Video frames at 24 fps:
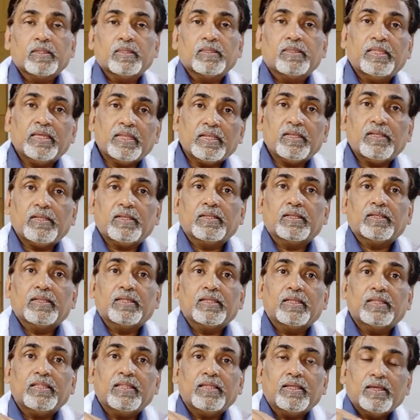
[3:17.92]
Then
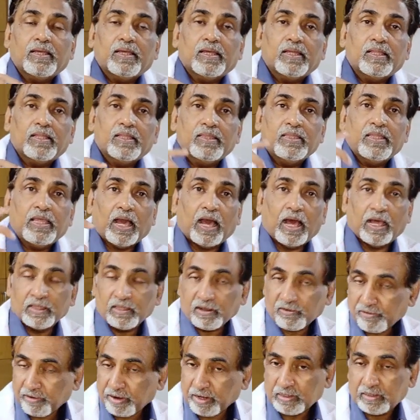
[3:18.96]
the
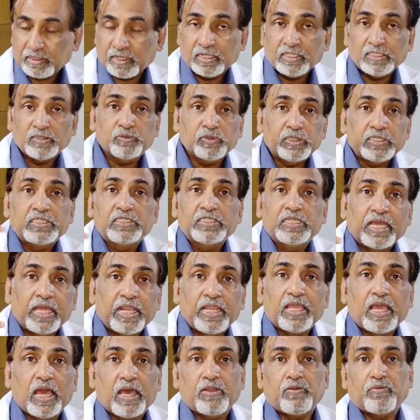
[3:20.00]
other factor is which
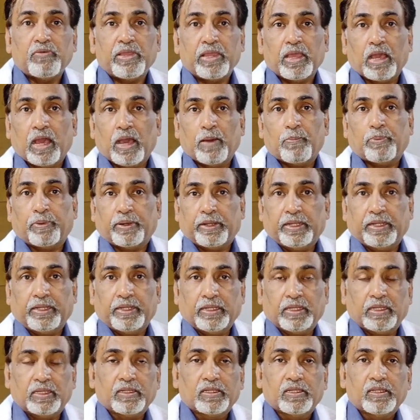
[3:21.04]
area are we
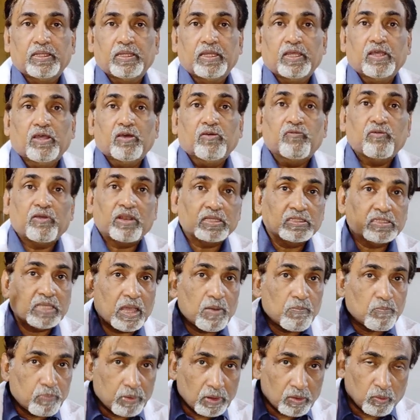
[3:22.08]
operating. For
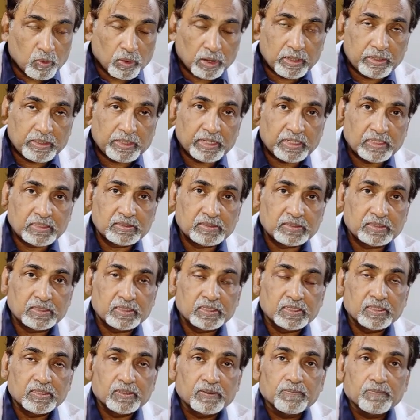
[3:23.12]
example,
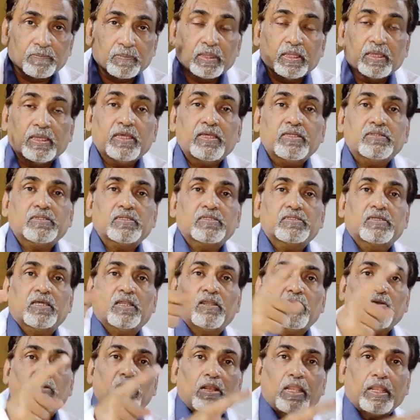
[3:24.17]
vertex is a
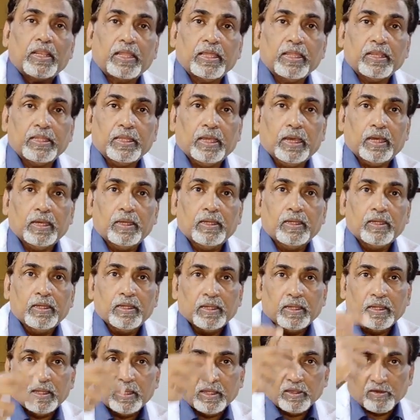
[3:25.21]
circular area,
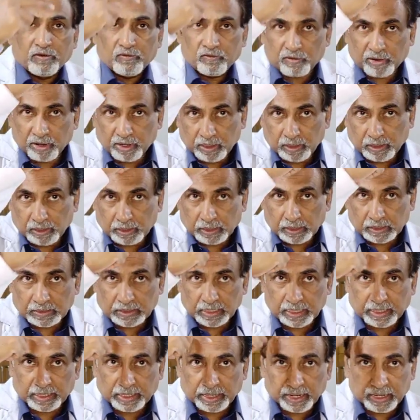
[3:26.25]
front is
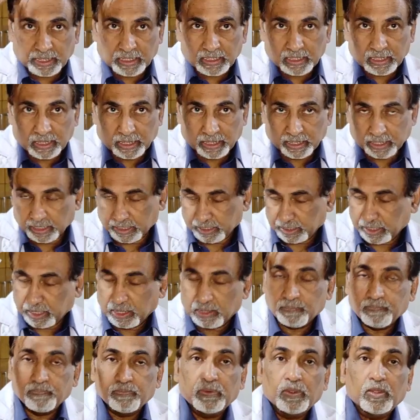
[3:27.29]
a triangular area.
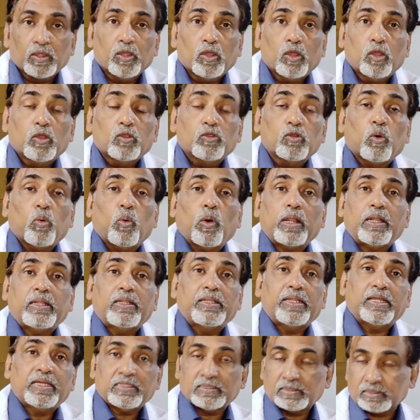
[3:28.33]
So
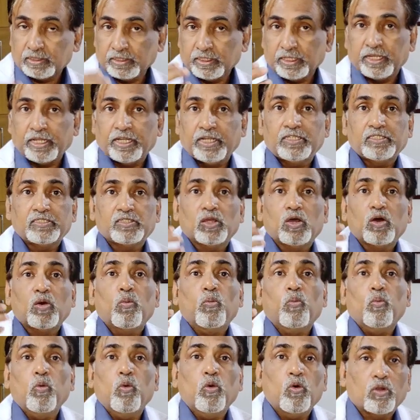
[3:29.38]
vertex needs
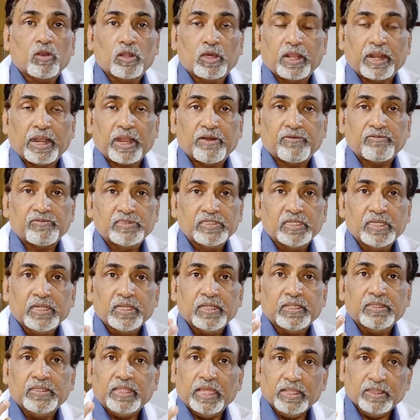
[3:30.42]
more grafts
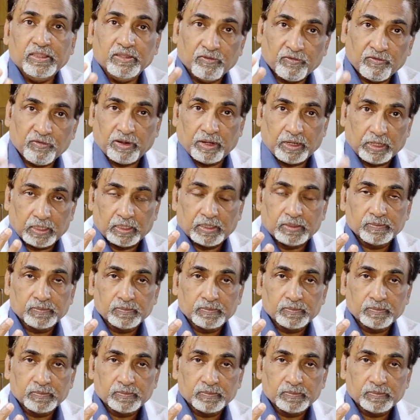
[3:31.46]
than the front.